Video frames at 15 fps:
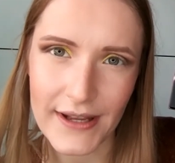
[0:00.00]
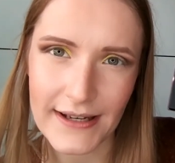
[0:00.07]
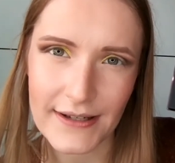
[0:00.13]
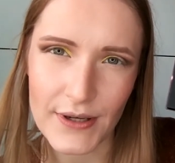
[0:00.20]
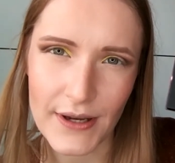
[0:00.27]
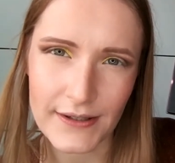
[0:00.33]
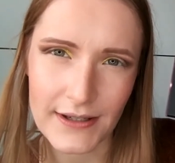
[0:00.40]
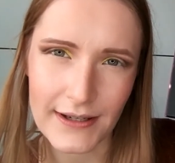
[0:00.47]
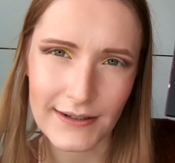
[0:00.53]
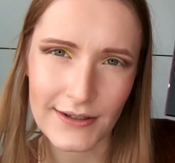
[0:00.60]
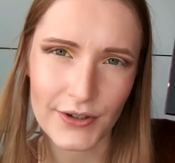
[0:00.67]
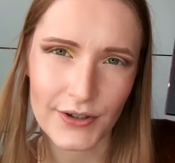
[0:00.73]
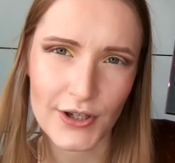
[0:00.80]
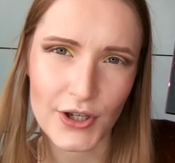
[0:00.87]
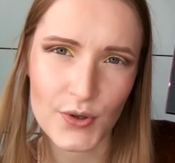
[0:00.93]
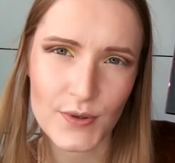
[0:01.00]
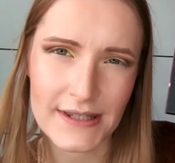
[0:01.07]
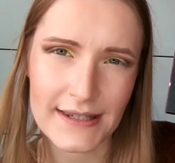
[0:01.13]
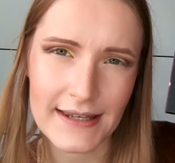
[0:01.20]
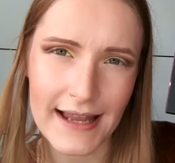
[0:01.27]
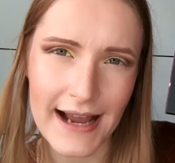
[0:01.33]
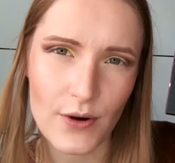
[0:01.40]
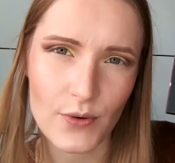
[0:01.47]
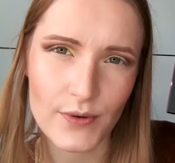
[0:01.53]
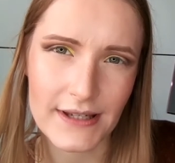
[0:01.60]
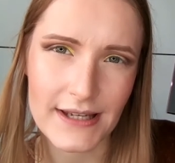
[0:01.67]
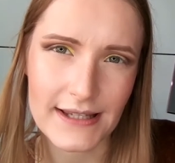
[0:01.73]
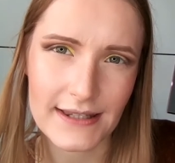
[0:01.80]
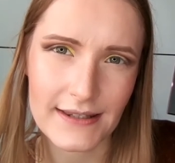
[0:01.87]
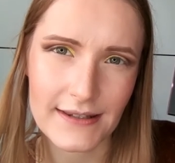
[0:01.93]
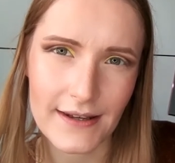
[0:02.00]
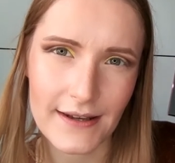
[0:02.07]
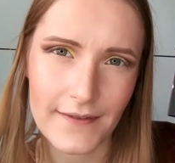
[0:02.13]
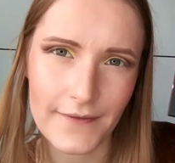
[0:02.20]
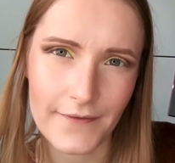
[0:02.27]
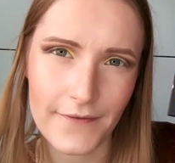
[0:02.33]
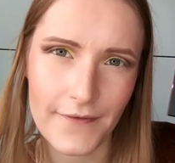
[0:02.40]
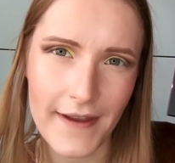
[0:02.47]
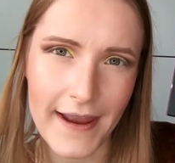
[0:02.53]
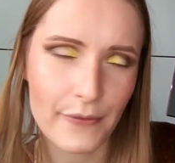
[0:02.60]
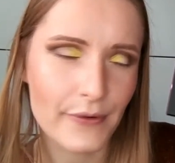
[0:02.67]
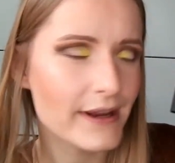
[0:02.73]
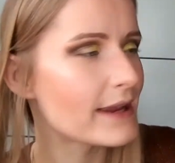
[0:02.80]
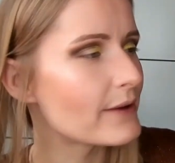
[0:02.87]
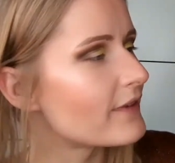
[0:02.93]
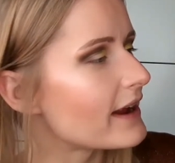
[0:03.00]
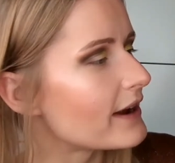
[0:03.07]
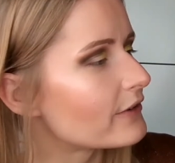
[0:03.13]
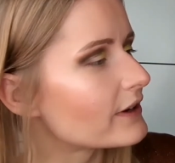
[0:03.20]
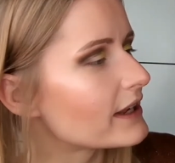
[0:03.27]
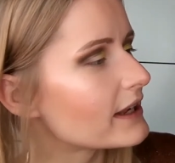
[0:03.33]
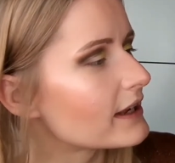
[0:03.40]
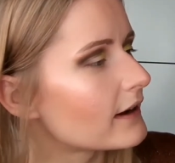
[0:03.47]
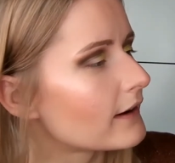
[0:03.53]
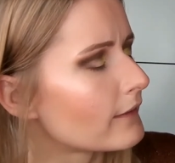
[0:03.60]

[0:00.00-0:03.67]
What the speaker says: I'm not going to use now this very